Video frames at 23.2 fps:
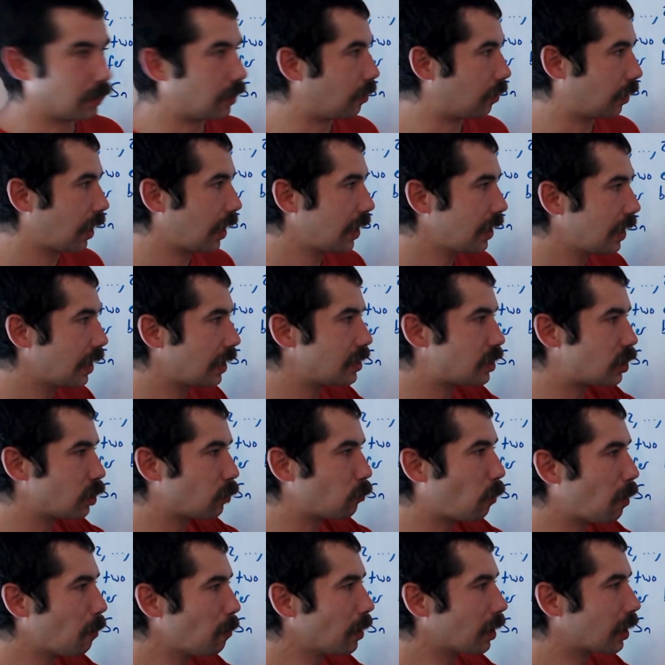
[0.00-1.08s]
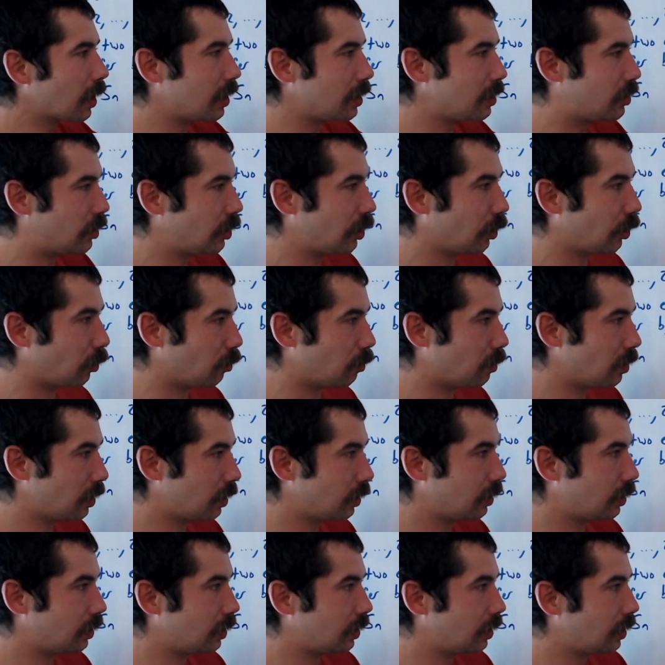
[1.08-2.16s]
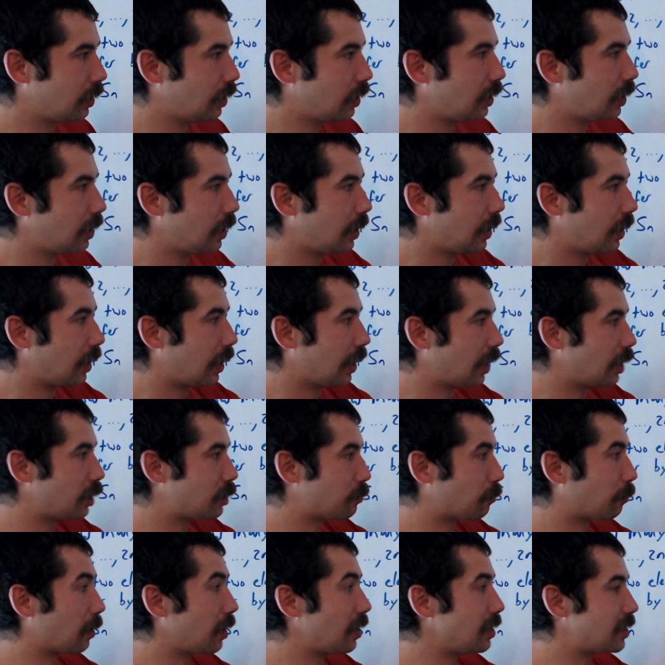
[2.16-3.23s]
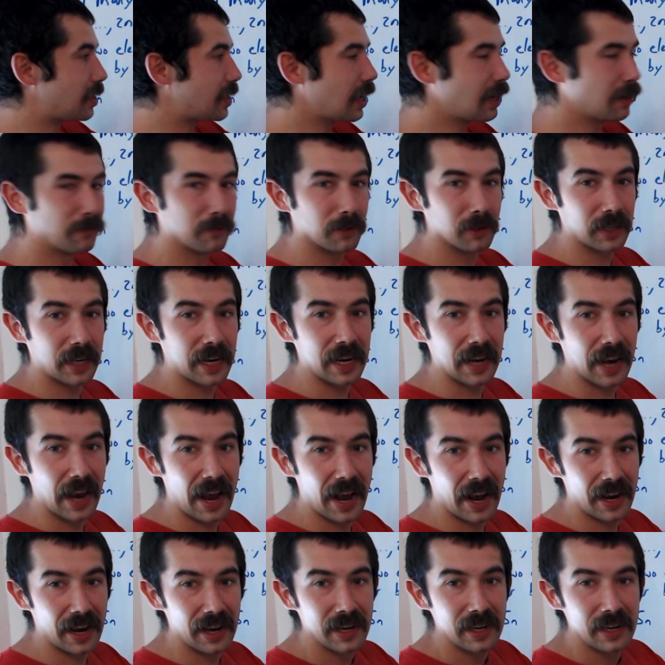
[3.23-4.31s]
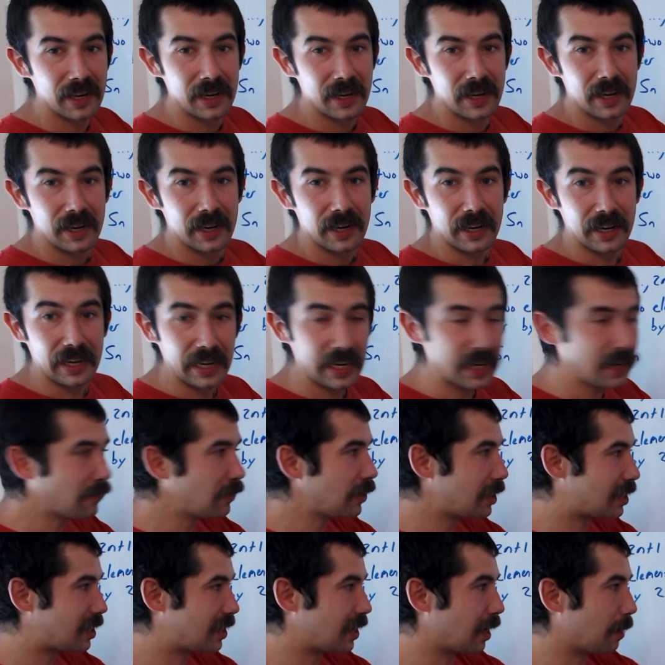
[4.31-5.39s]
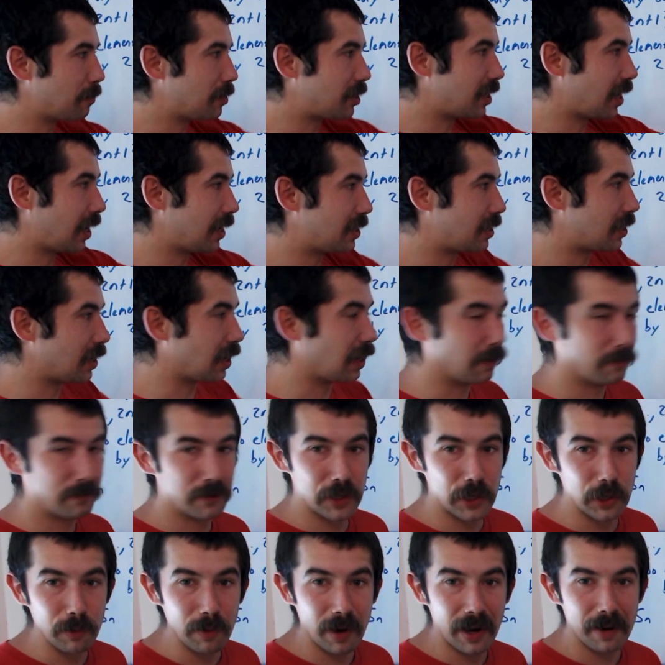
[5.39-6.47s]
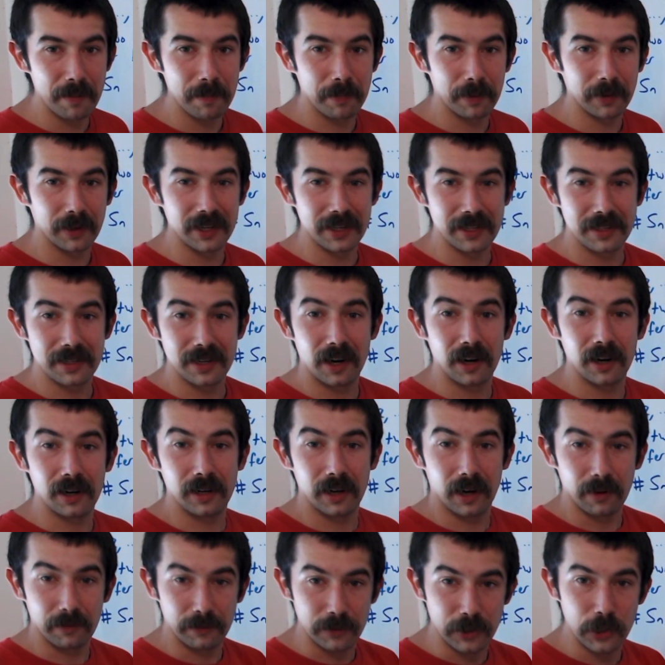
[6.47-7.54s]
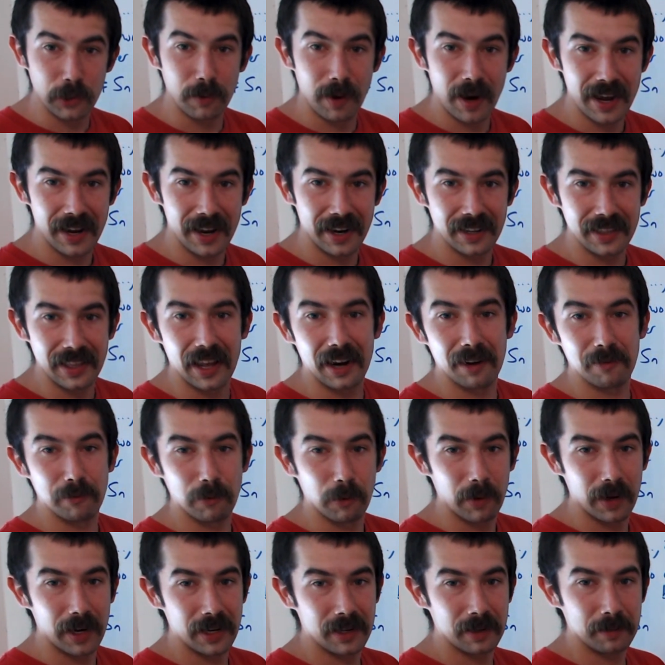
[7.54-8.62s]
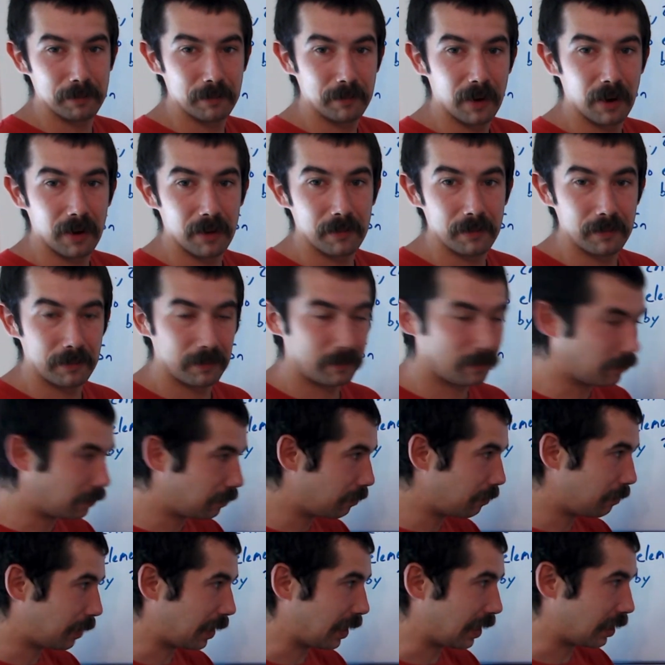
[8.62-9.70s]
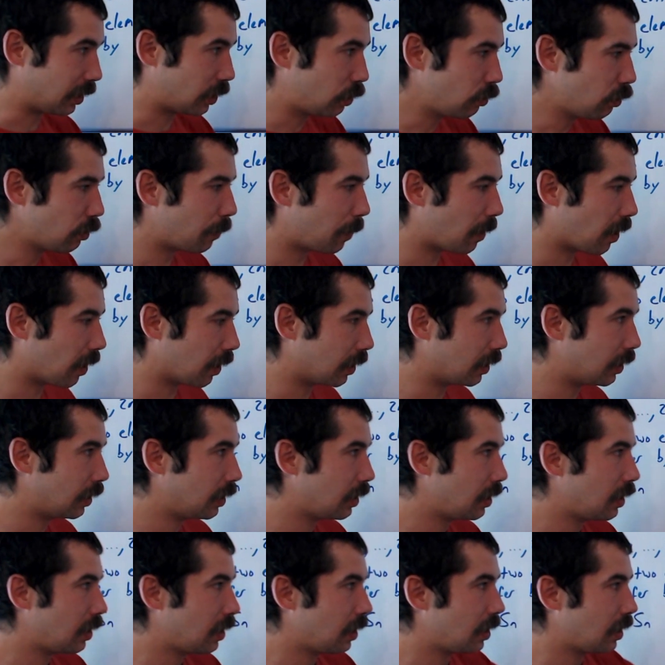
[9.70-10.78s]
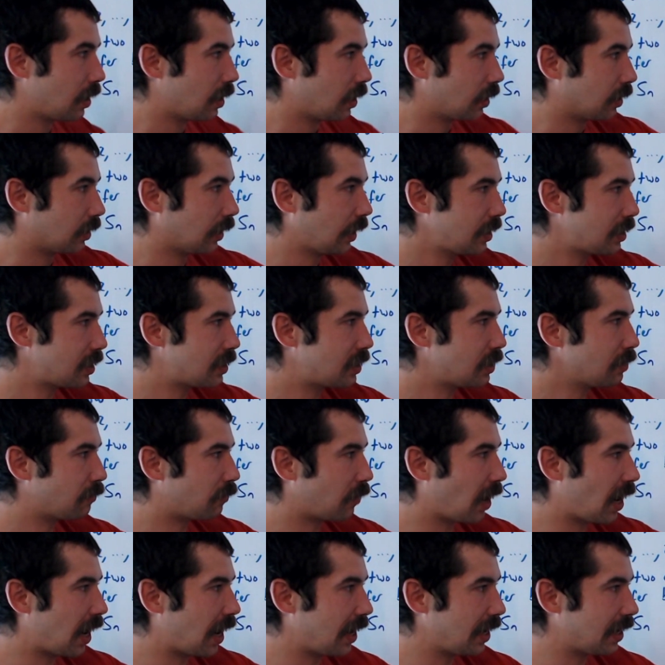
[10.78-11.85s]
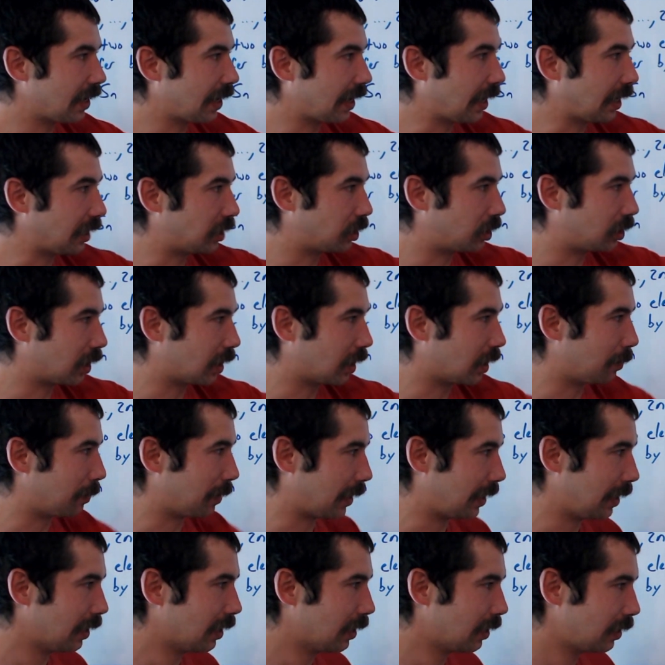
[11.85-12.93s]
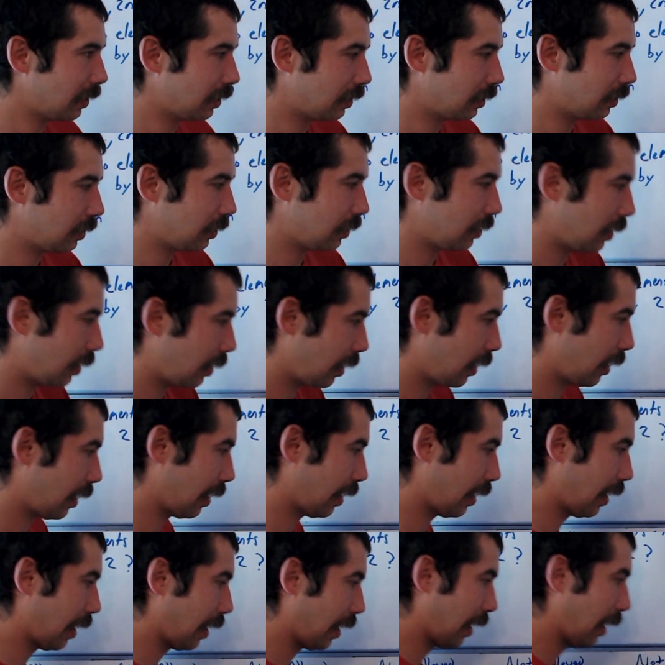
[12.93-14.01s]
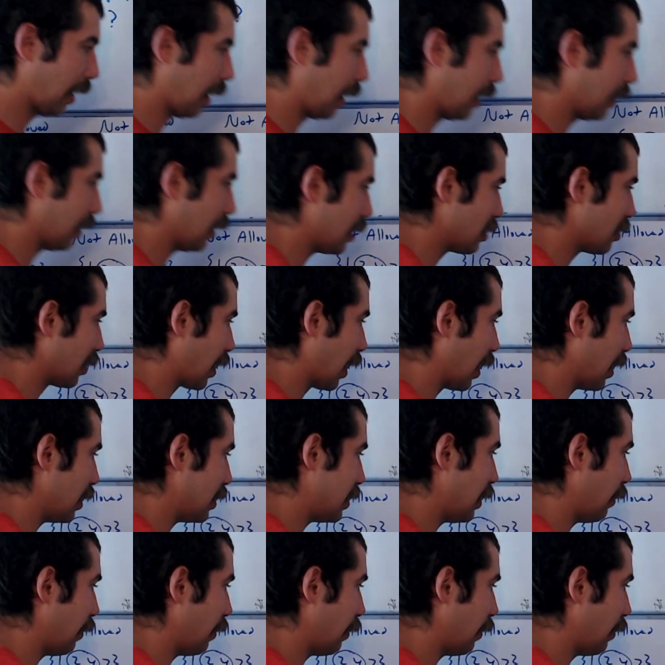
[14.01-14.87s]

Okay, and so what we're going to do is we're, instead of looking at even subsets of two n plus uh, of two n that avoid being two apart, let's divide each term here, and let's look at a